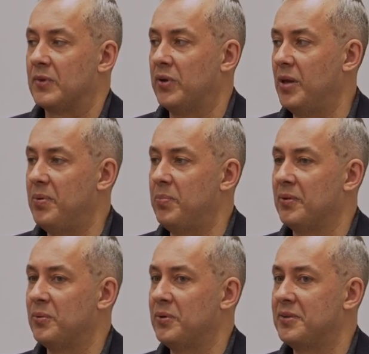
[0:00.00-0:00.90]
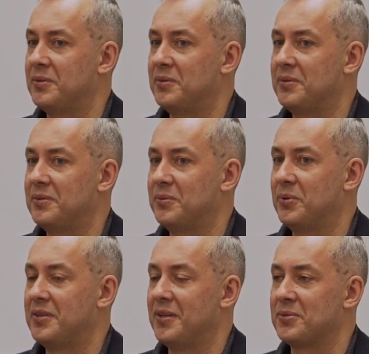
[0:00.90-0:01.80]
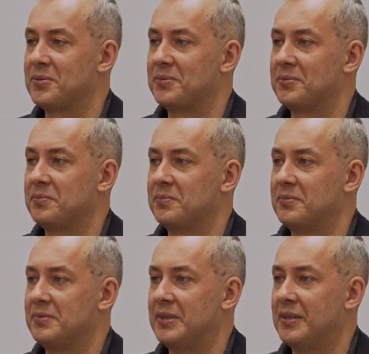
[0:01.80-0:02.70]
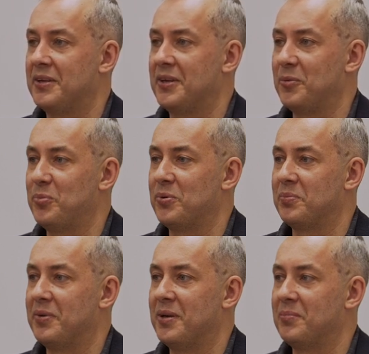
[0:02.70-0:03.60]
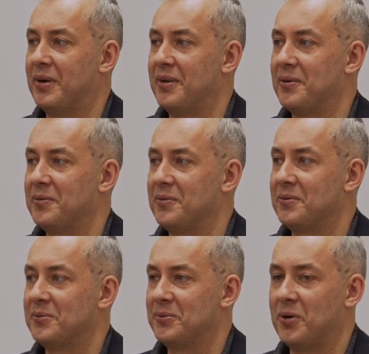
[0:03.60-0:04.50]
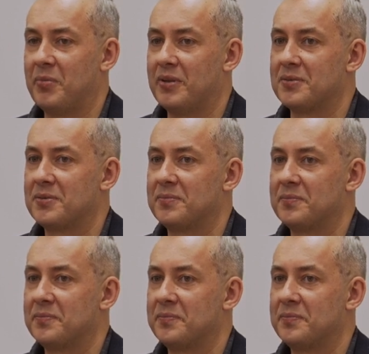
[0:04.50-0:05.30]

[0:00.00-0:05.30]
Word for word: Okay, people, what what else can I help you by my comments?